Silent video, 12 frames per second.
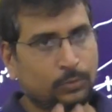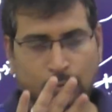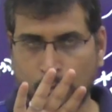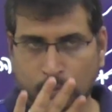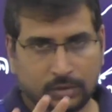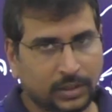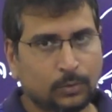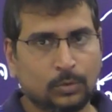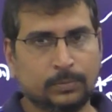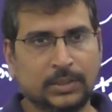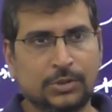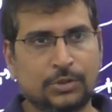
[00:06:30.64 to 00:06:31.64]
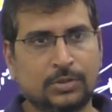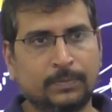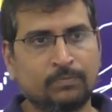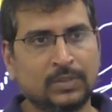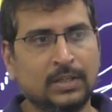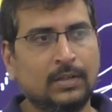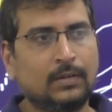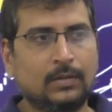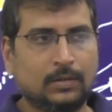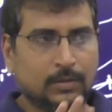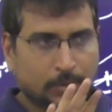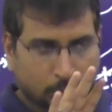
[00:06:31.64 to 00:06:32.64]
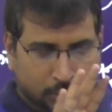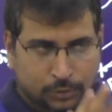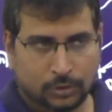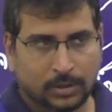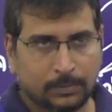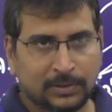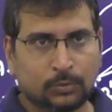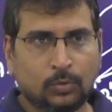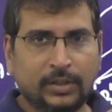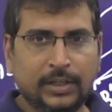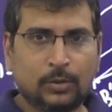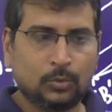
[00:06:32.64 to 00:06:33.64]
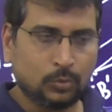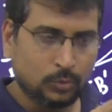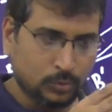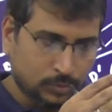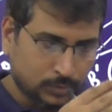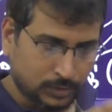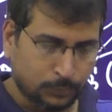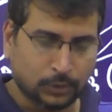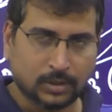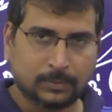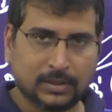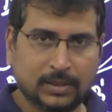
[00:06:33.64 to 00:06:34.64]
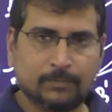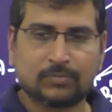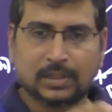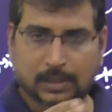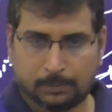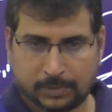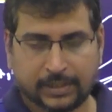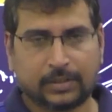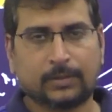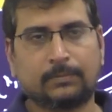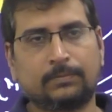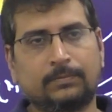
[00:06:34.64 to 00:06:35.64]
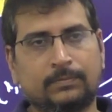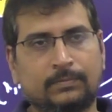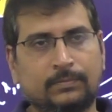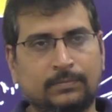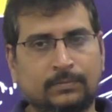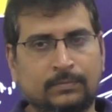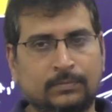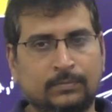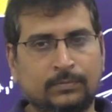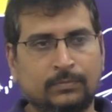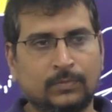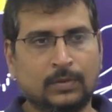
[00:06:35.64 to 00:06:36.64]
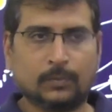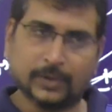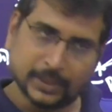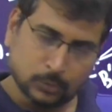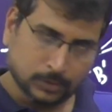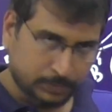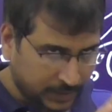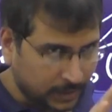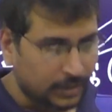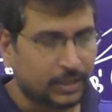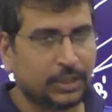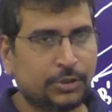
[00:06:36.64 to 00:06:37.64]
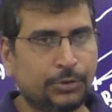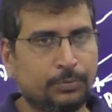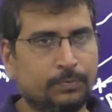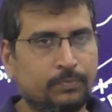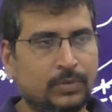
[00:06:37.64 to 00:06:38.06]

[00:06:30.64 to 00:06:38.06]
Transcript: Okay, so don't think too much. Your job is only to know the formula, apply it. Where to apply it, I'll teach you.